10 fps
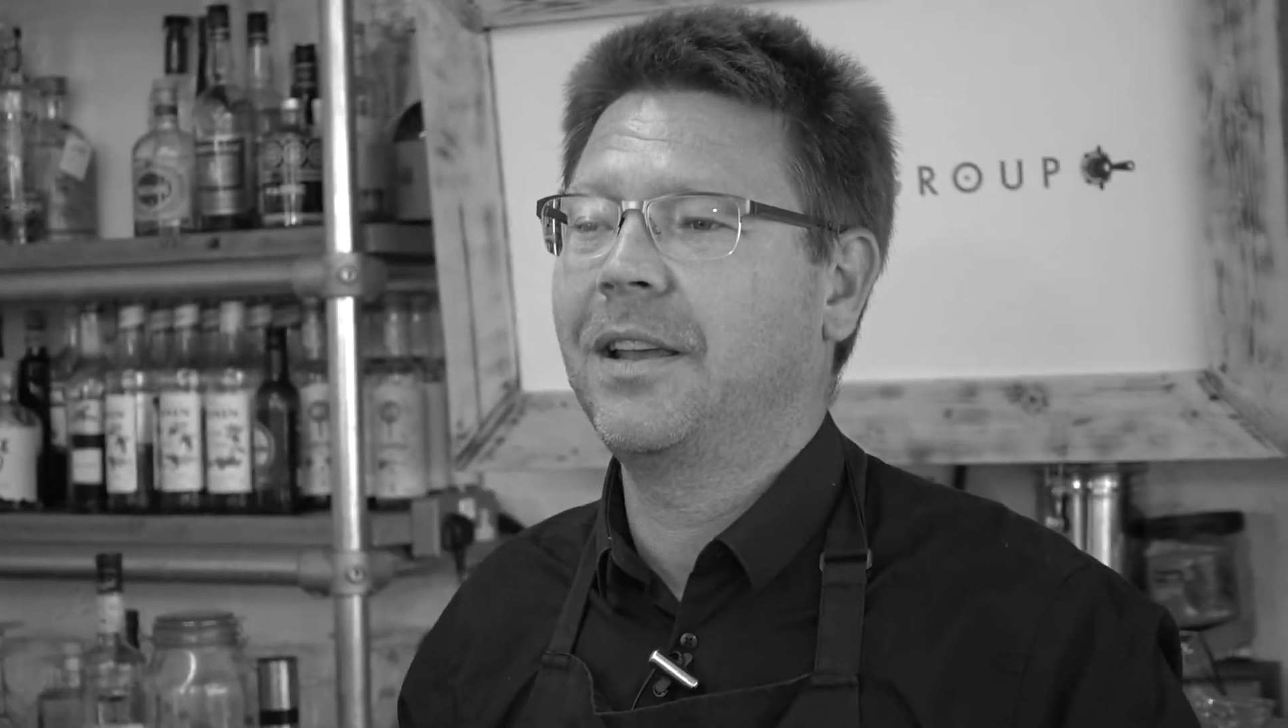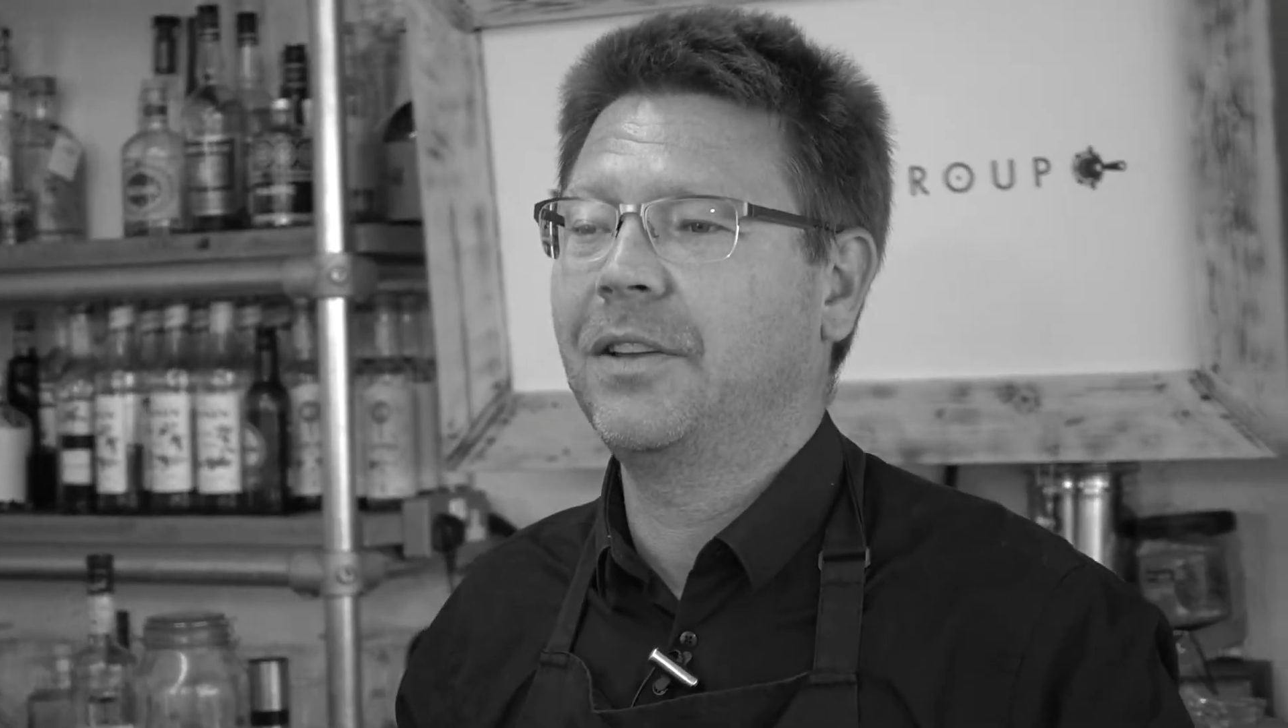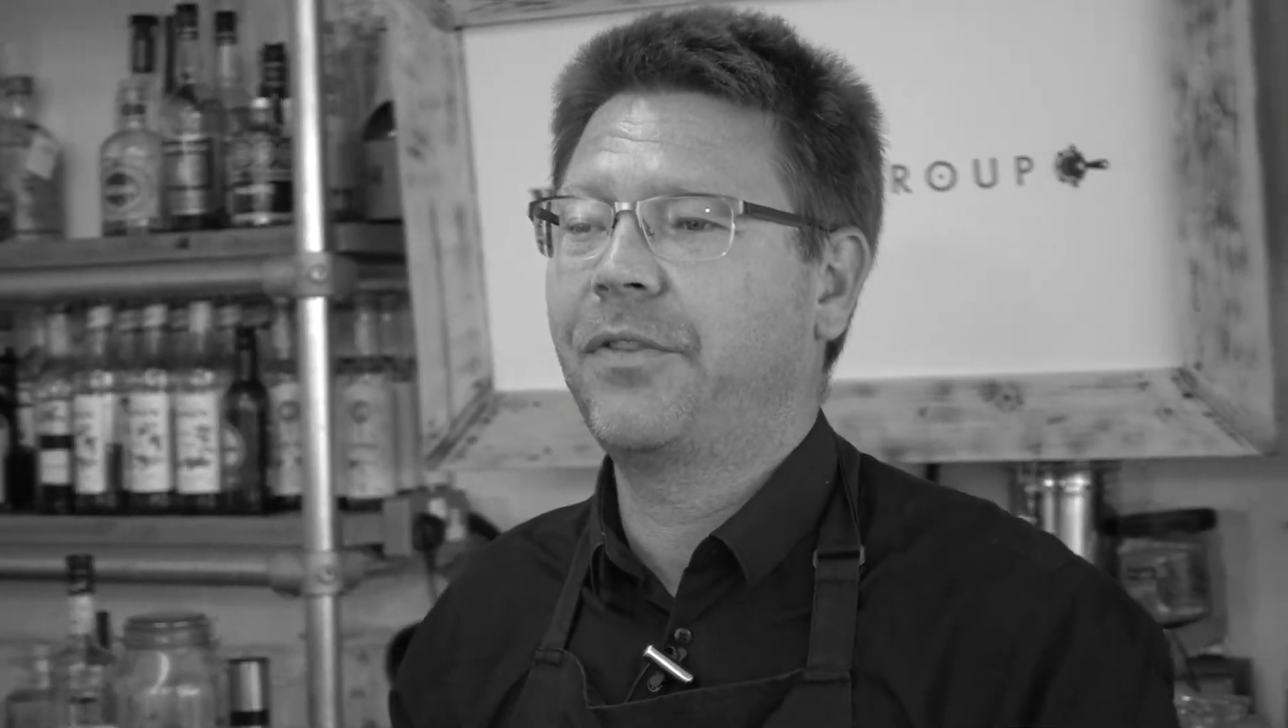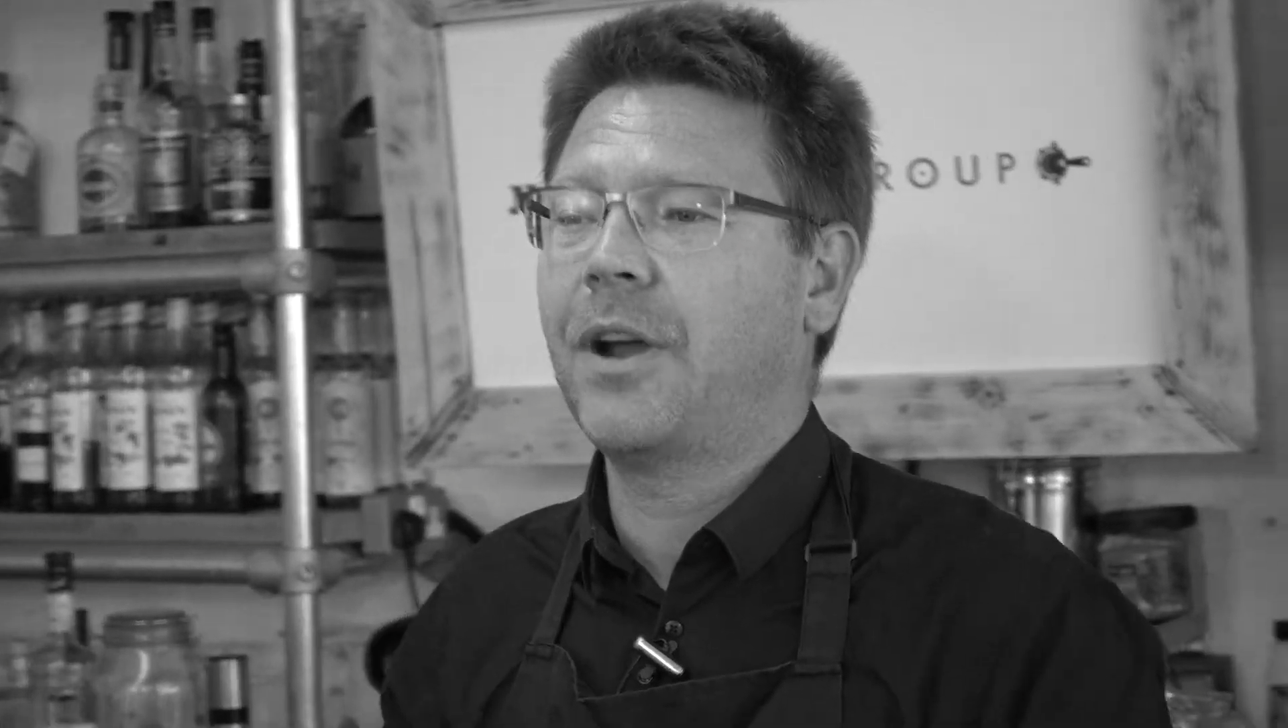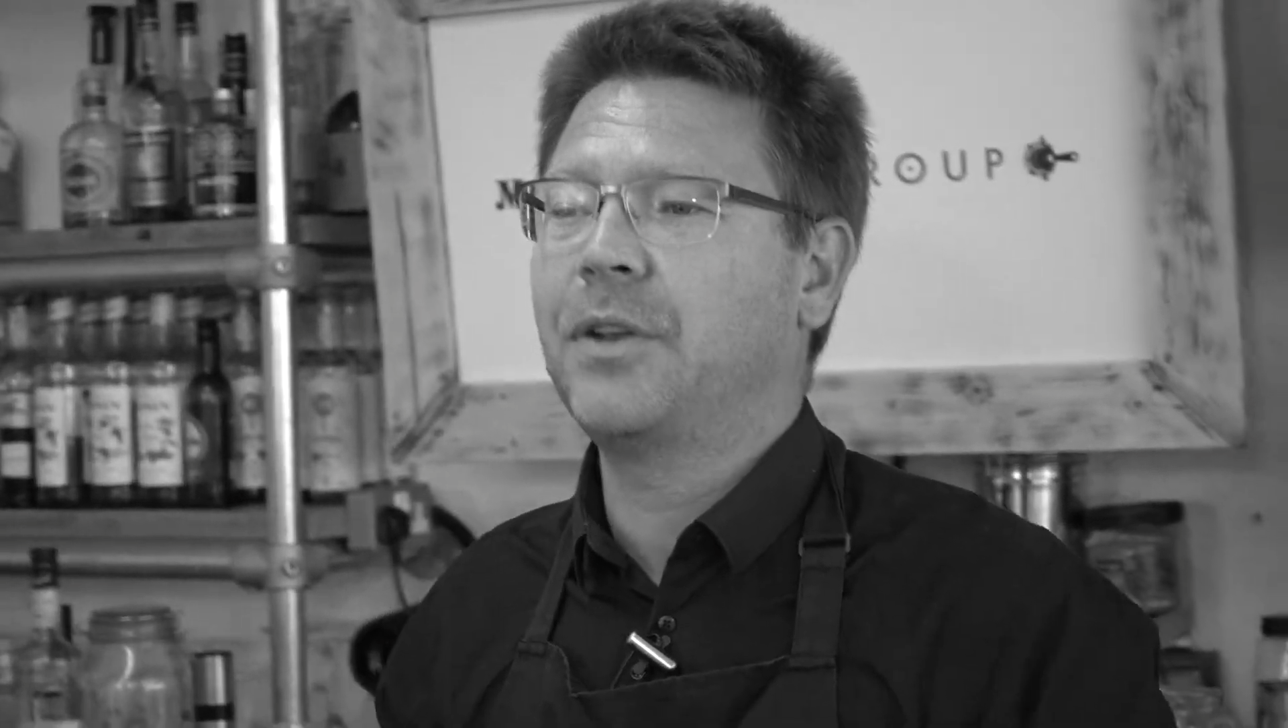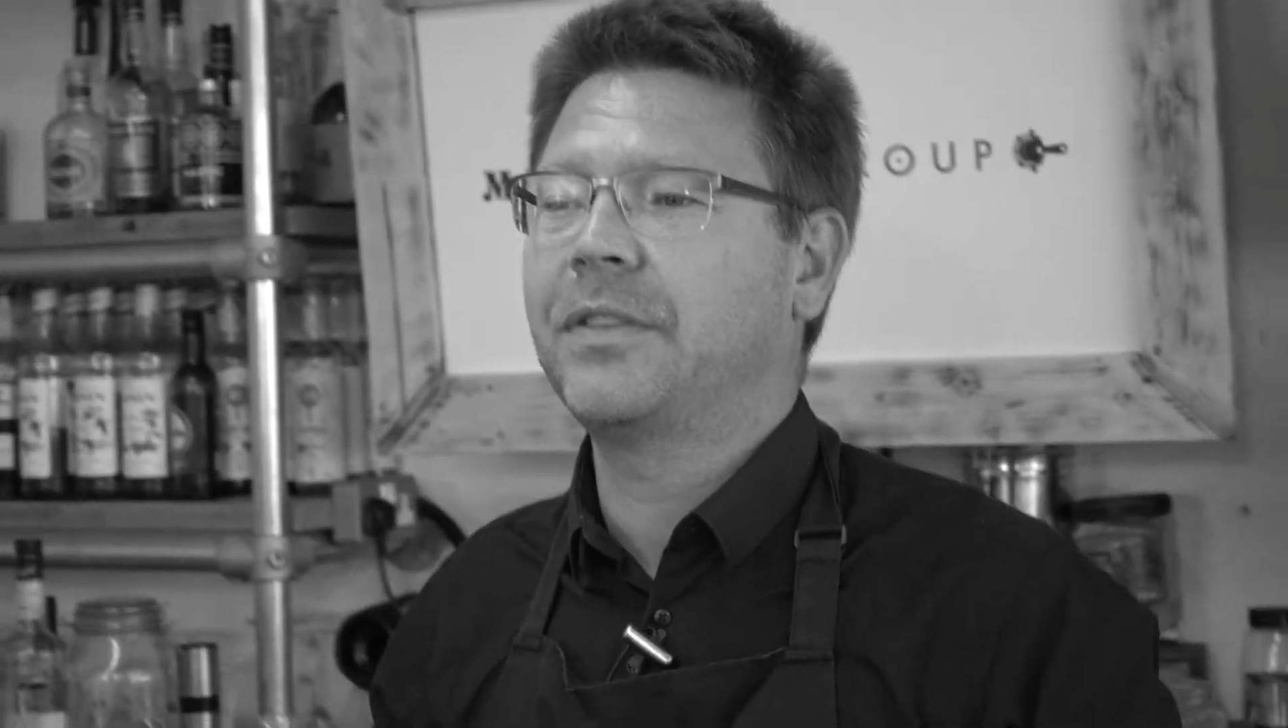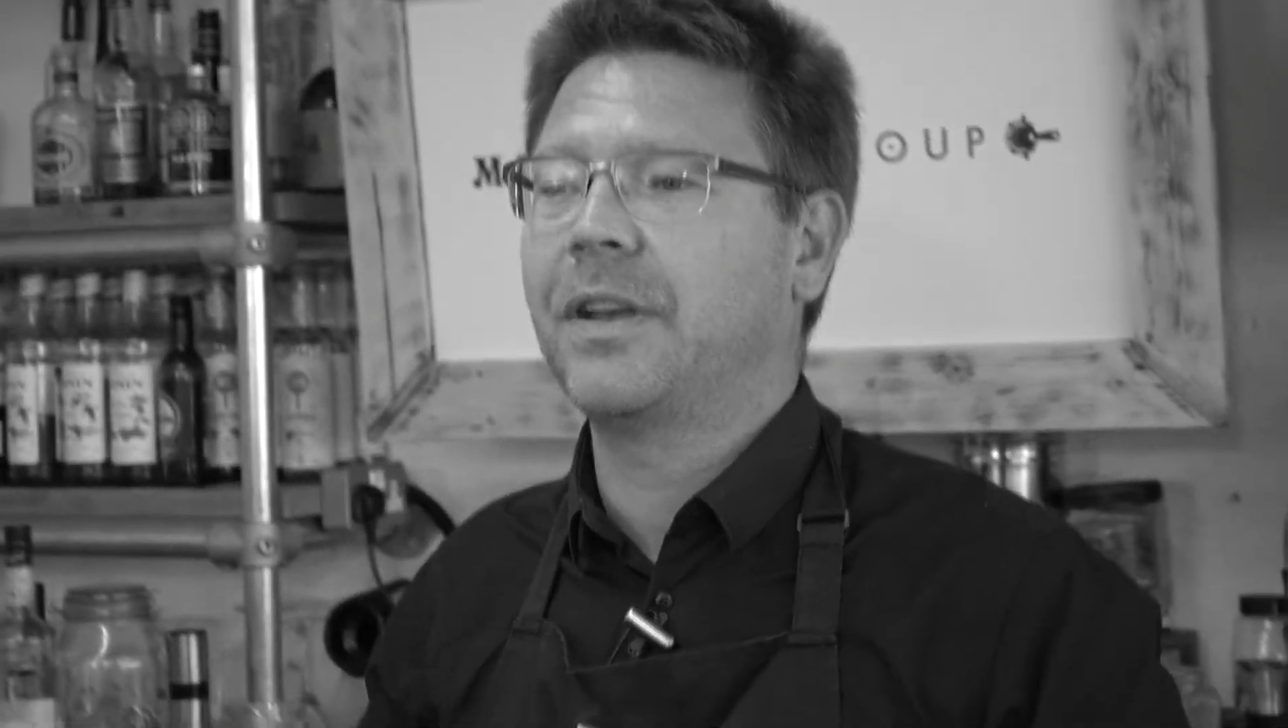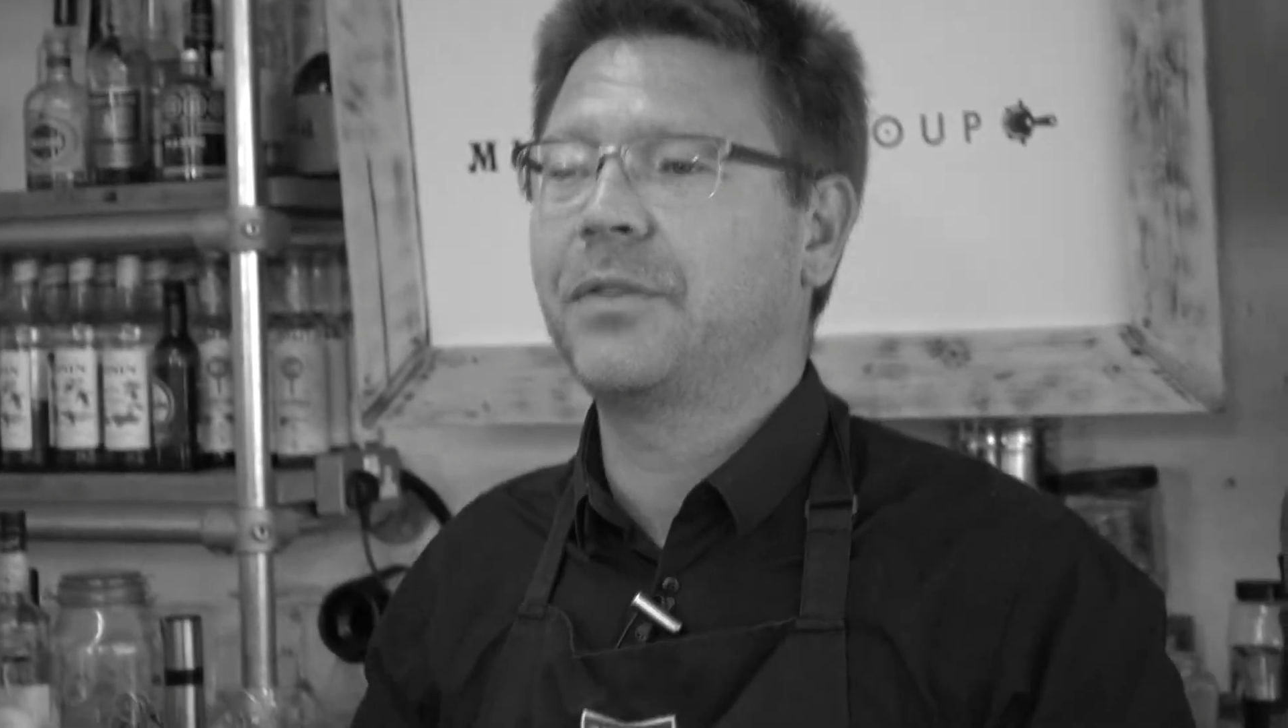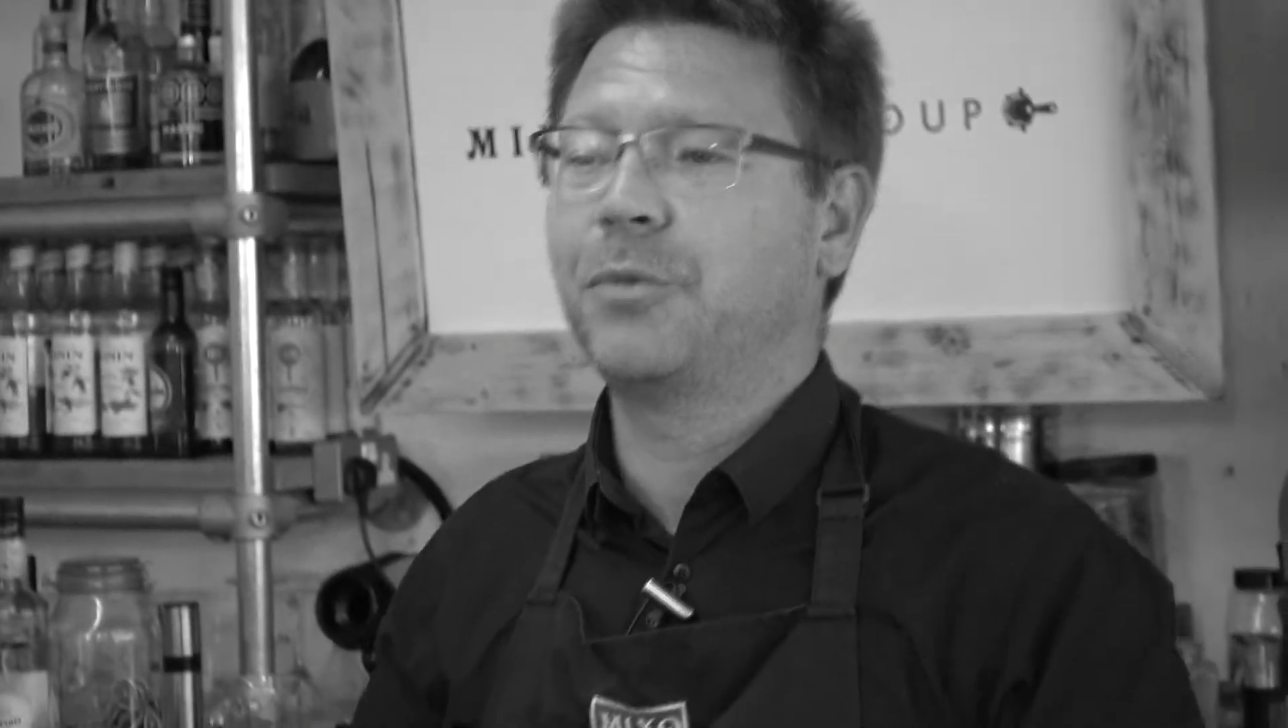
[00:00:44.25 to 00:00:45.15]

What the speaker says: is find yourself